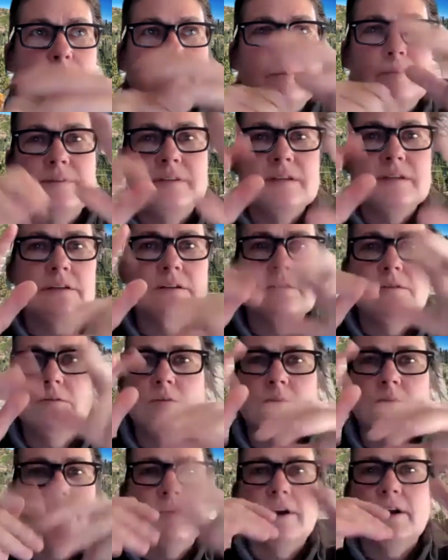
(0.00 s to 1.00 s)
digging
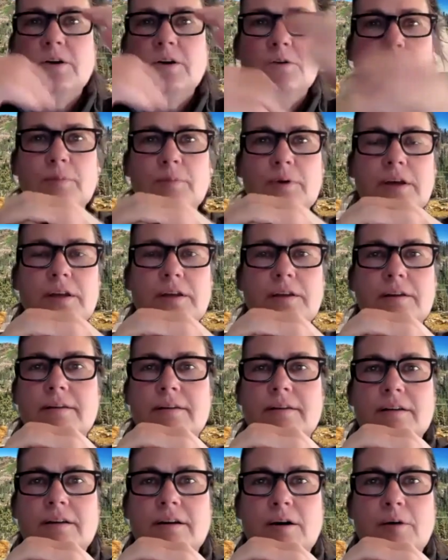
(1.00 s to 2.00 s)
through a record bin
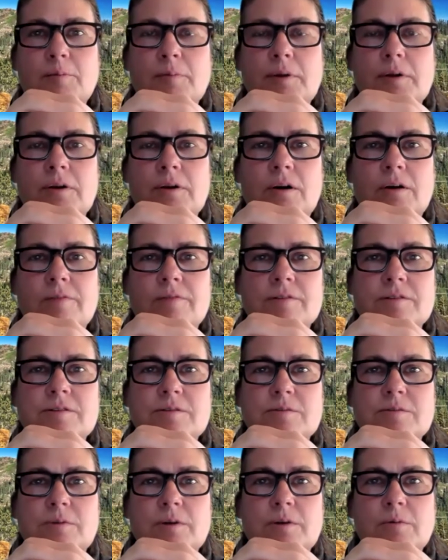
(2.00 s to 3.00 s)
up at Harvard
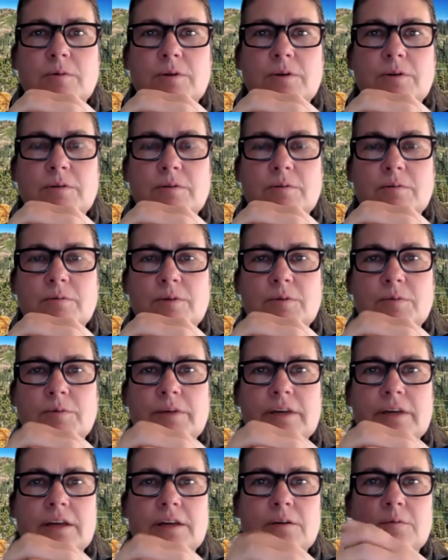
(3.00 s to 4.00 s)
Square one
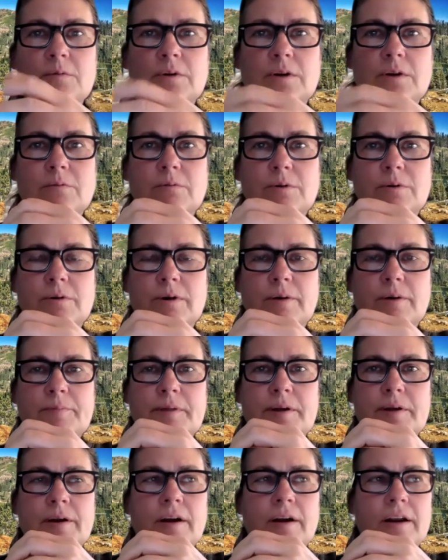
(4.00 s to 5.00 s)
weekend when we were up
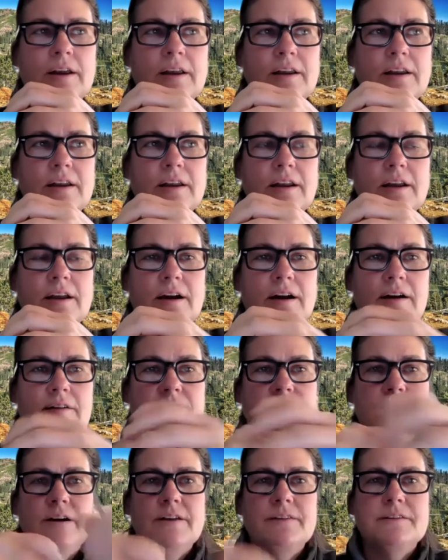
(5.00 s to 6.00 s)
there, and I
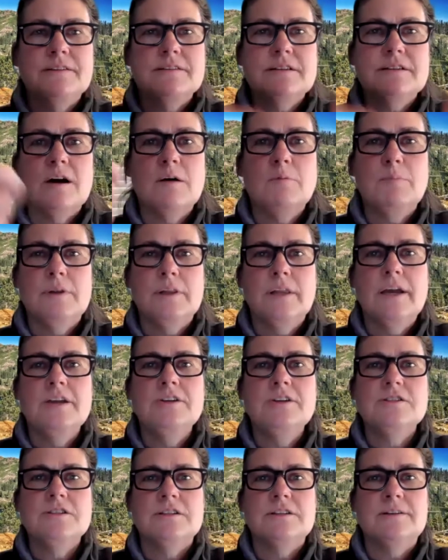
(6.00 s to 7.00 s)
found this
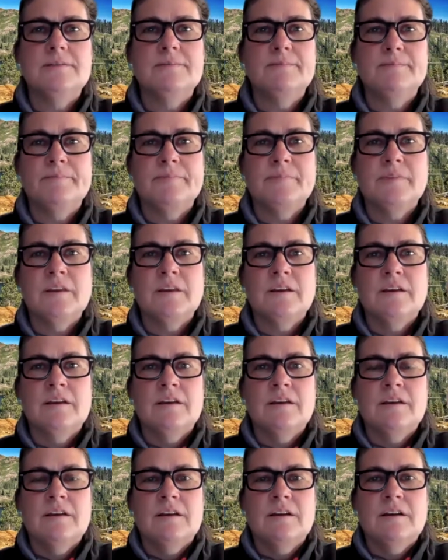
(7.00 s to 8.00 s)
compilation
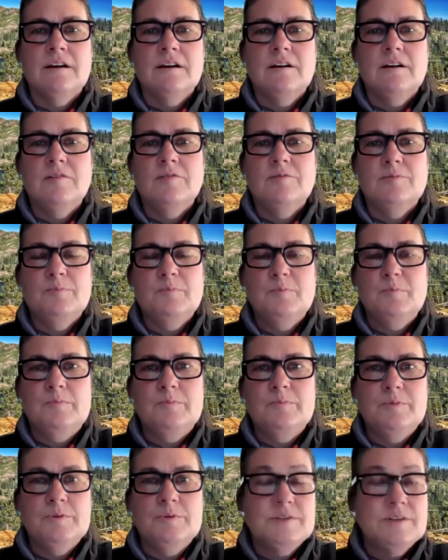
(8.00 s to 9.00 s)
of
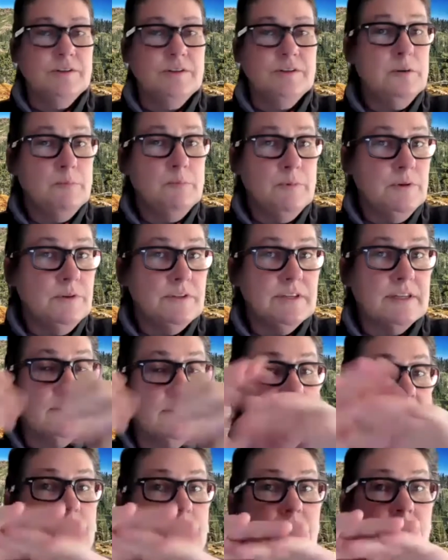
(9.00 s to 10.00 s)
Brazilian music
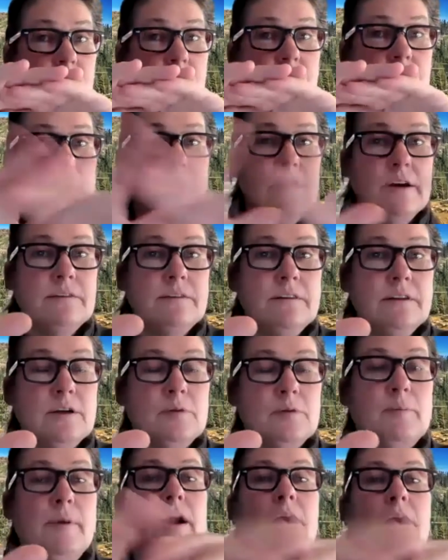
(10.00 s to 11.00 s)
that I knew nothing
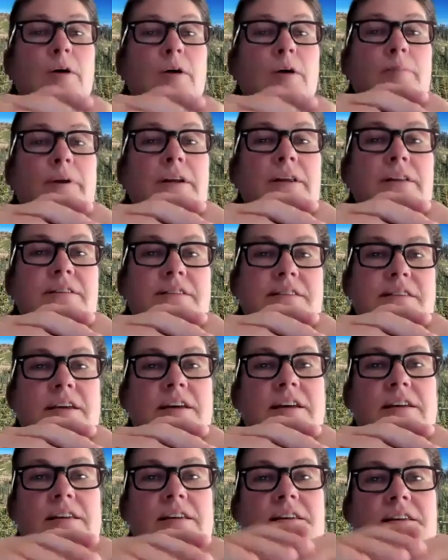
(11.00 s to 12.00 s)
about, but it said,